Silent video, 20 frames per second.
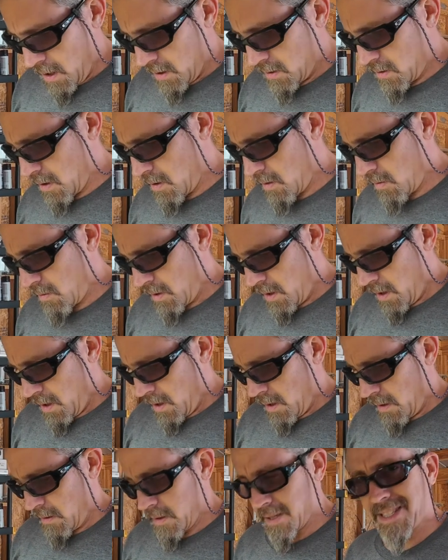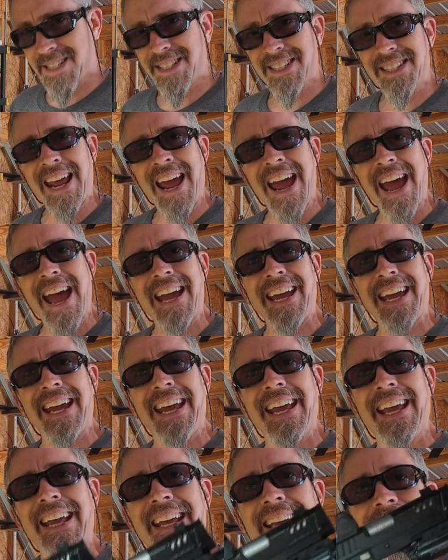So the
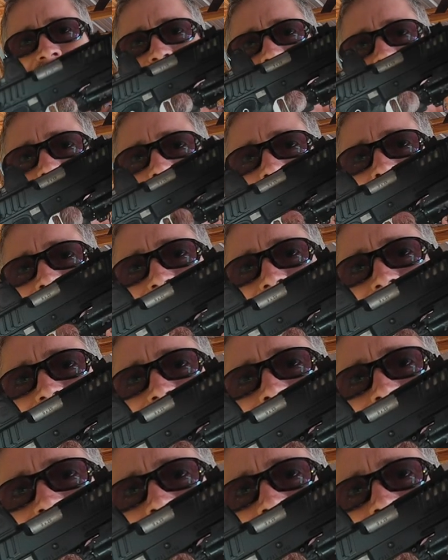stack is back,